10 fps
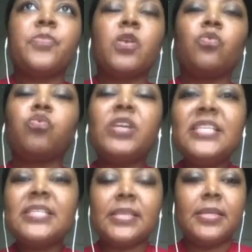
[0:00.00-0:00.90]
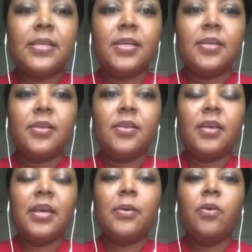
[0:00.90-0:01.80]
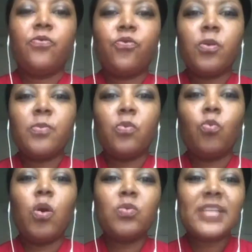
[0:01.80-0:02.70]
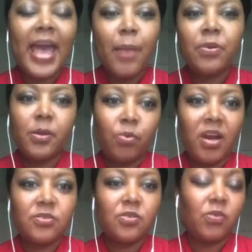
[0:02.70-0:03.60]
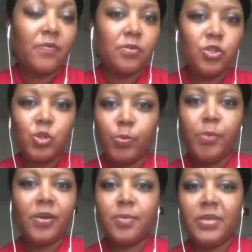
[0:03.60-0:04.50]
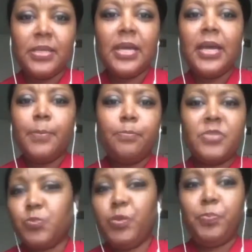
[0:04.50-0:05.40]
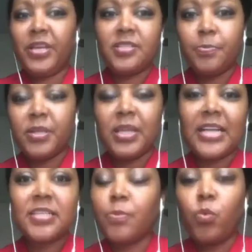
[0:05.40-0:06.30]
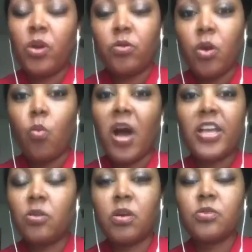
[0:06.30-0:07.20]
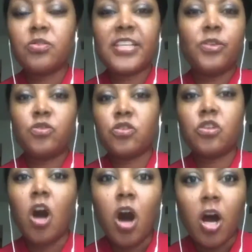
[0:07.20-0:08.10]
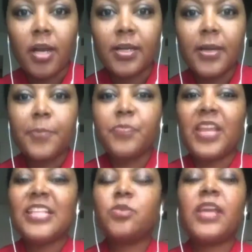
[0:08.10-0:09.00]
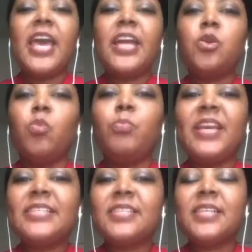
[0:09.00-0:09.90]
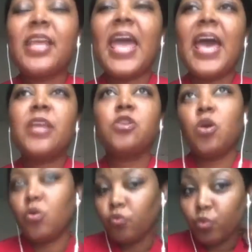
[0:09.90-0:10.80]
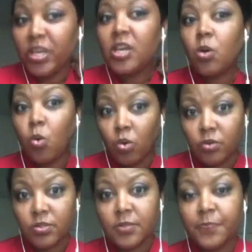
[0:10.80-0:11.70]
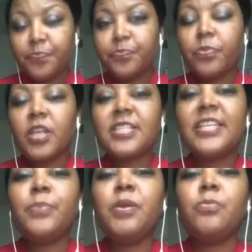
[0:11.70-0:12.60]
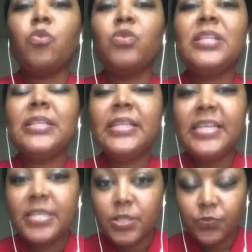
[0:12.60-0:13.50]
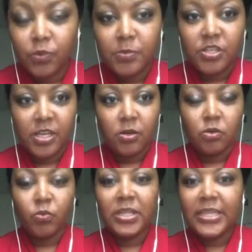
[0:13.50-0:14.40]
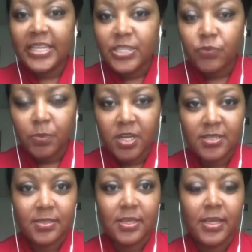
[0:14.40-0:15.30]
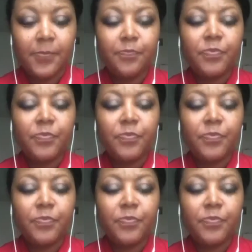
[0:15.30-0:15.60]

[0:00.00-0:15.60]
reason from what was happening prior to the Revolution, where people could just be picked up and locked up, and we don't know why. You don't understand. They're just gone. And so they had no basis and they had no recourse to get people released from jail or released from custody.